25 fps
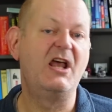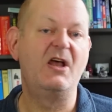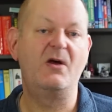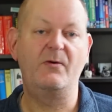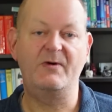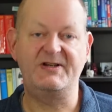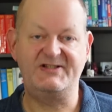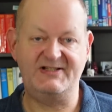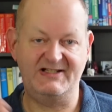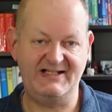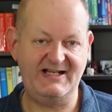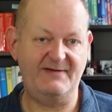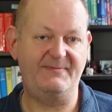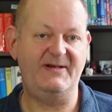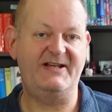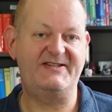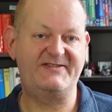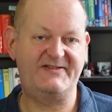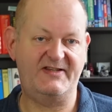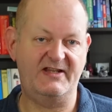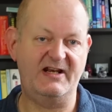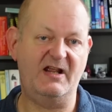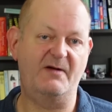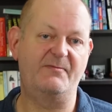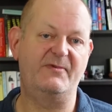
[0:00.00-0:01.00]
which limits
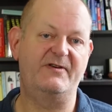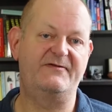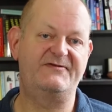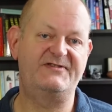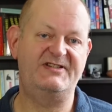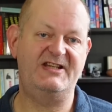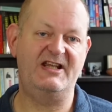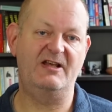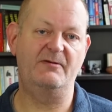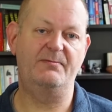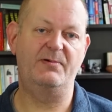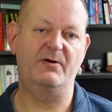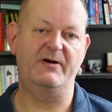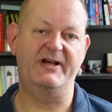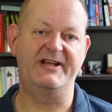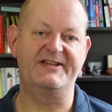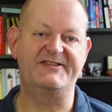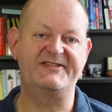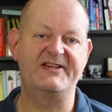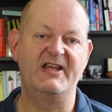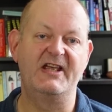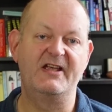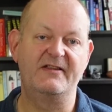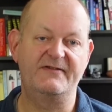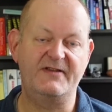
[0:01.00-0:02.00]
the number of tier
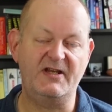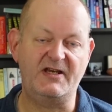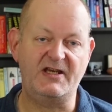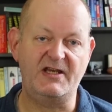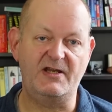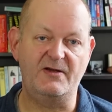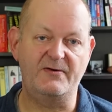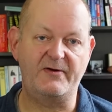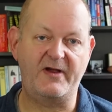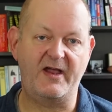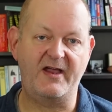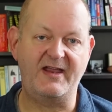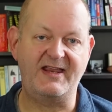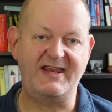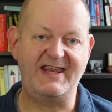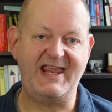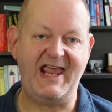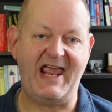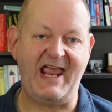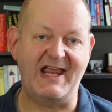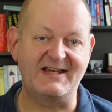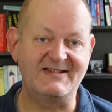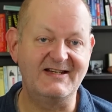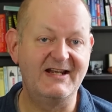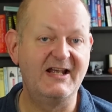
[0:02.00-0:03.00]
points that you can
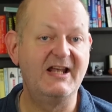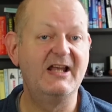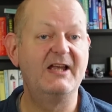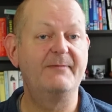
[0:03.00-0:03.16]
get.